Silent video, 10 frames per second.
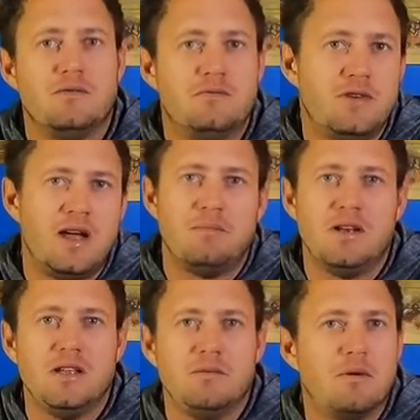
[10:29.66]

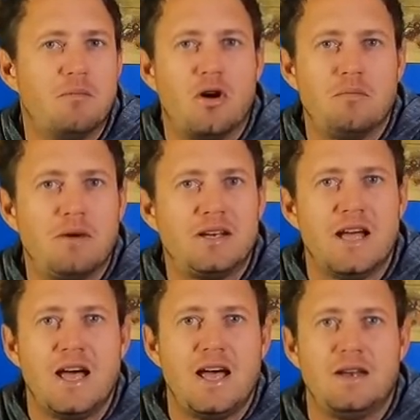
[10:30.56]
family, my mom, my
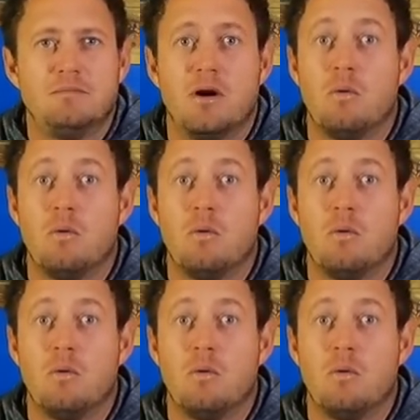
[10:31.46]
dad, my